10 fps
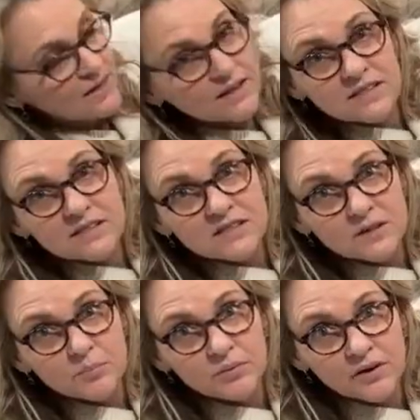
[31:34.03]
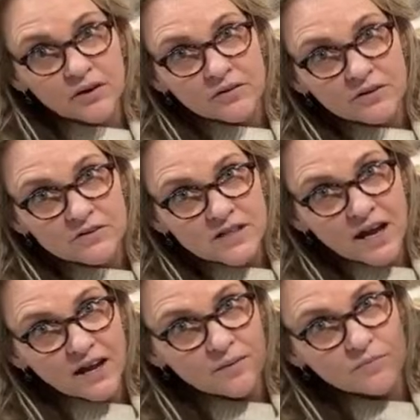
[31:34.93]
this is the
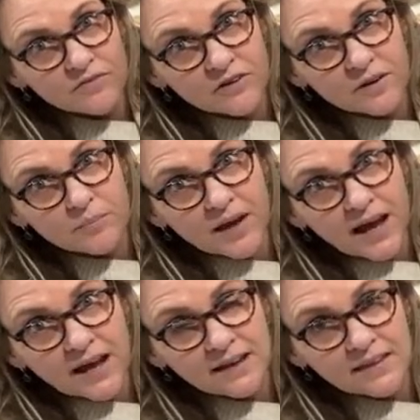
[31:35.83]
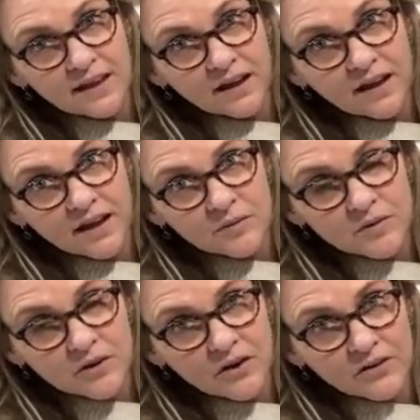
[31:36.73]
prototype for a bag that I am
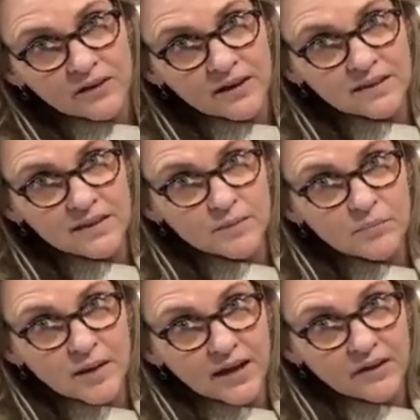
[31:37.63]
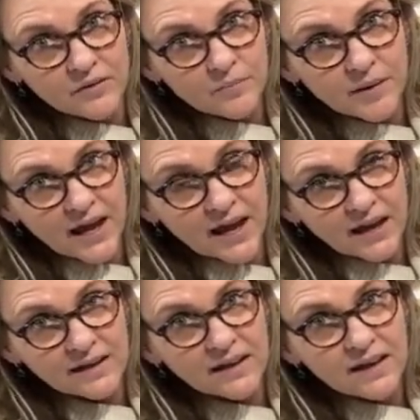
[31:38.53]
calling the Belle
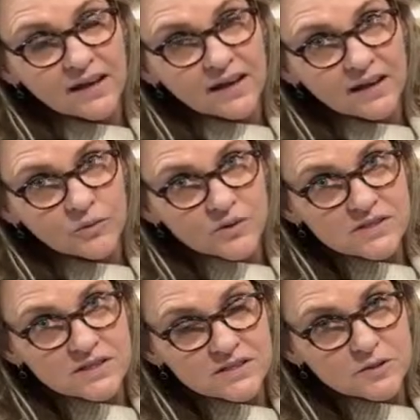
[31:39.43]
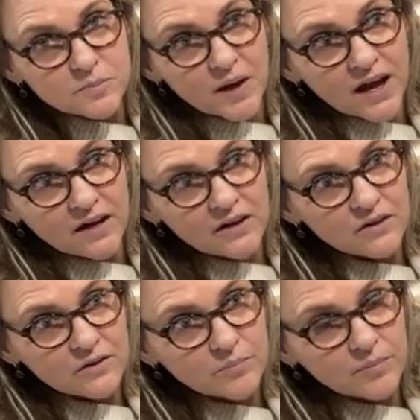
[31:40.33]
bag. It was
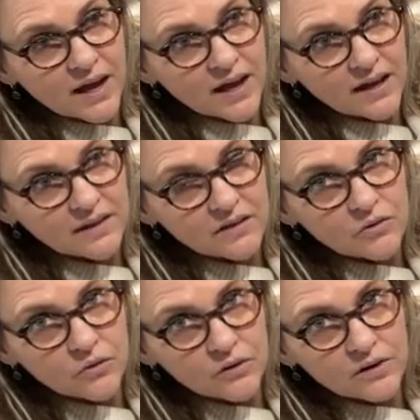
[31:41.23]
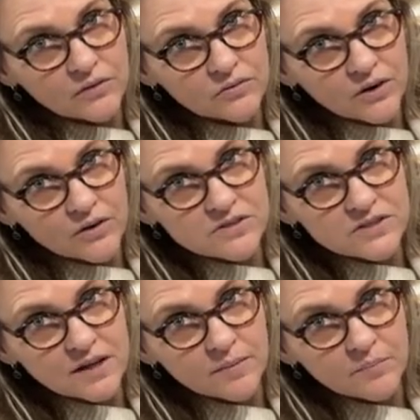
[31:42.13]
inspired by the Ora
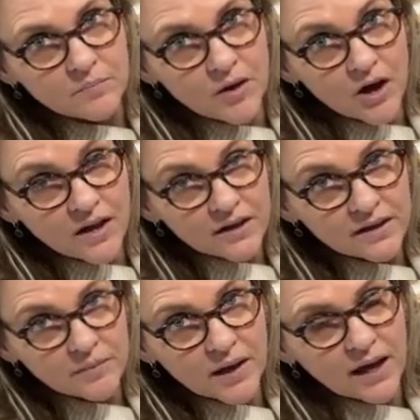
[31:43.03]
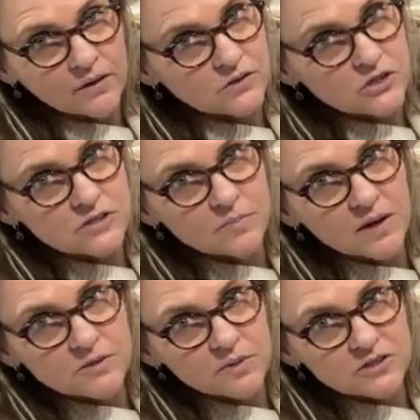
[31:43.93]
Rosa Monica bag, which is
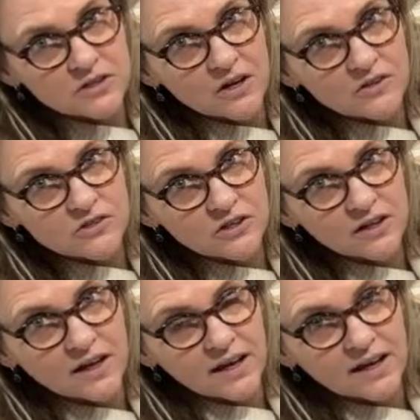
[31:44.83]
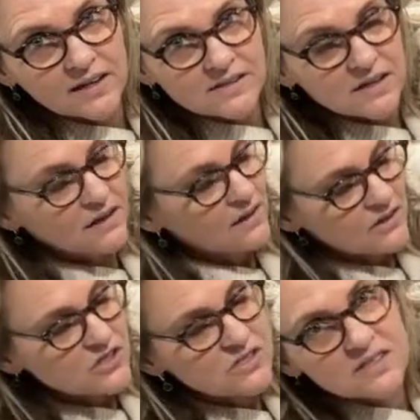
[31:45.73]
much, much larger and
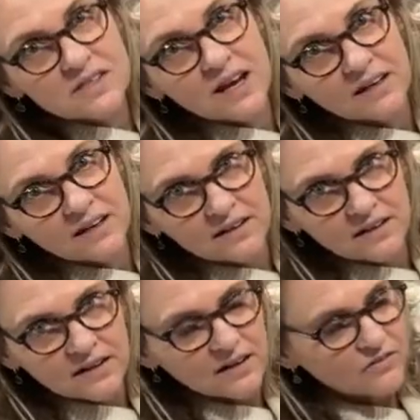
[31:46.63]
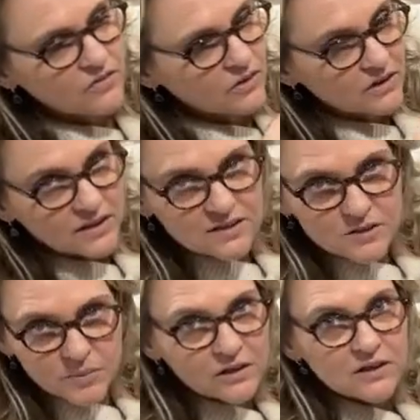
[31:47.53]
just stunning. If you're an
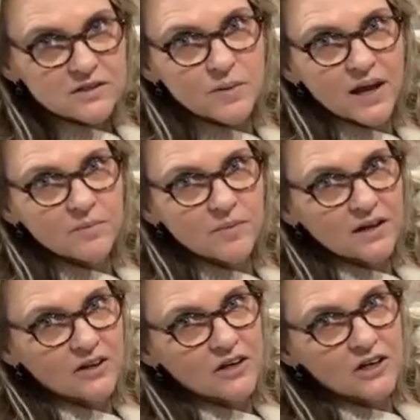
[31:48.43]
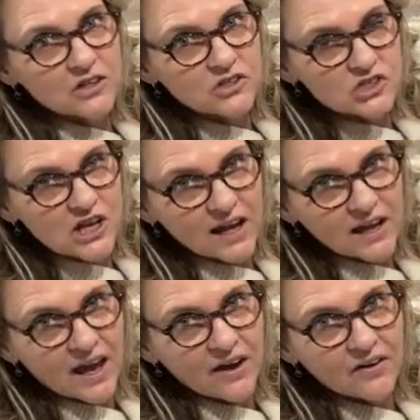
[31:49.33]
experienced bag maker, check
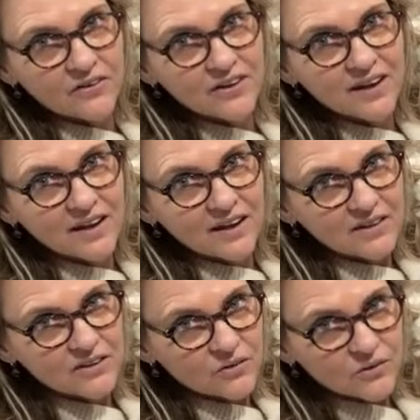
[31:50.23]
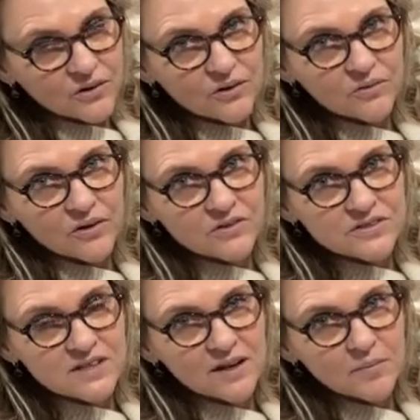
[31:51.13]
out the Ora
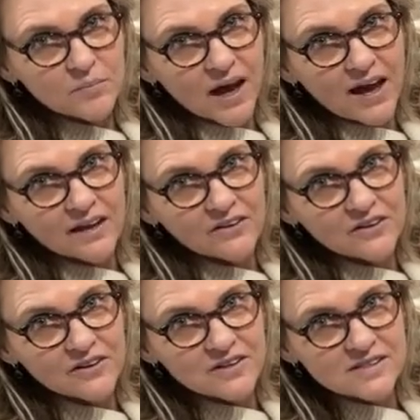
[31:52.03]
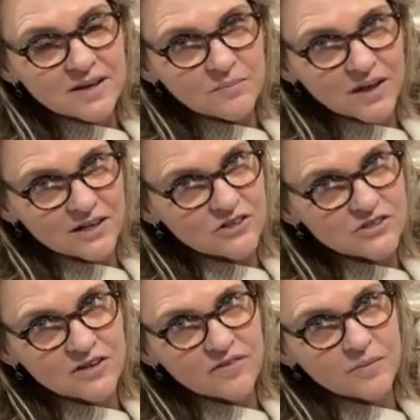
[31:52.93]
Rosa patterns and make
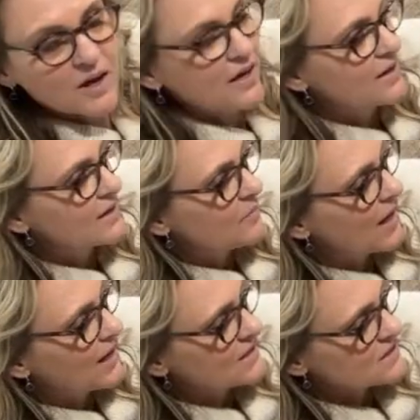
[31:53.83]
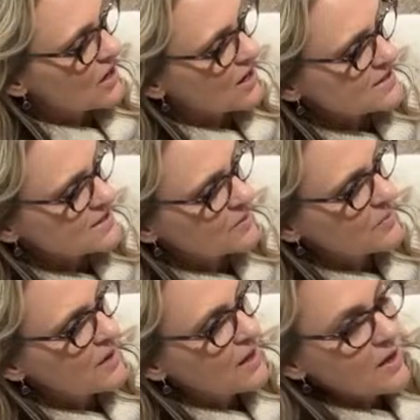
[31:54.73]
yourself a Monica bag. It's awesome.
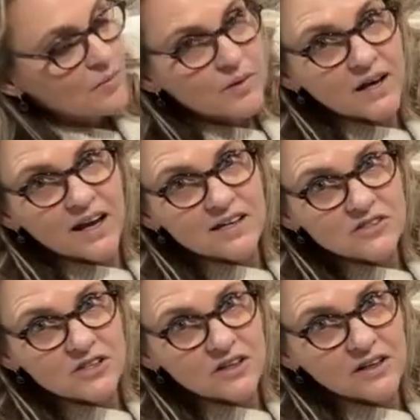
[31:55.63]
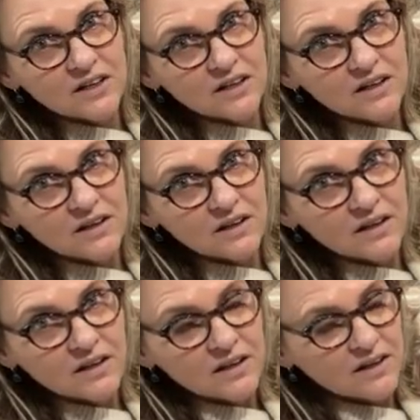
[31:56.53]
But I took
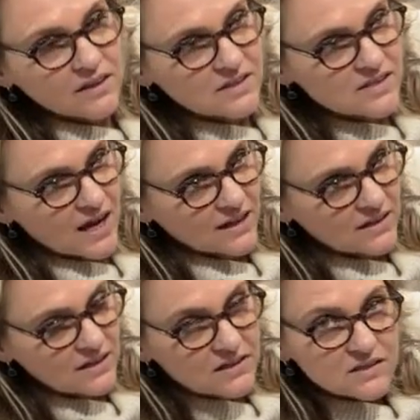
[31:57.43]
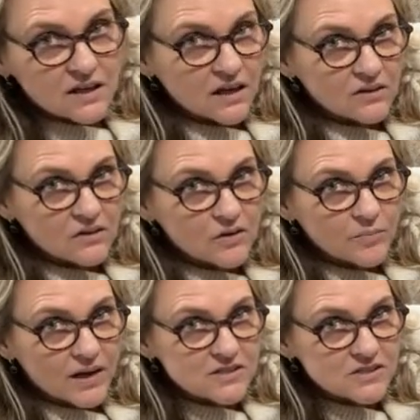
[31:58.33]
the techniques that I learned
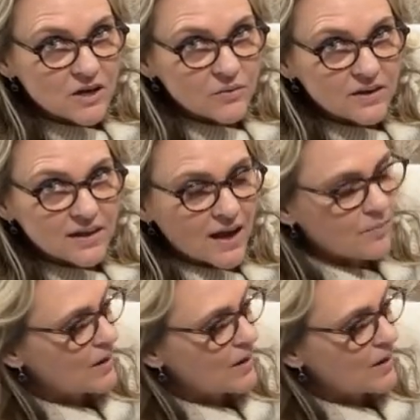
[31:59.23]
by sewing that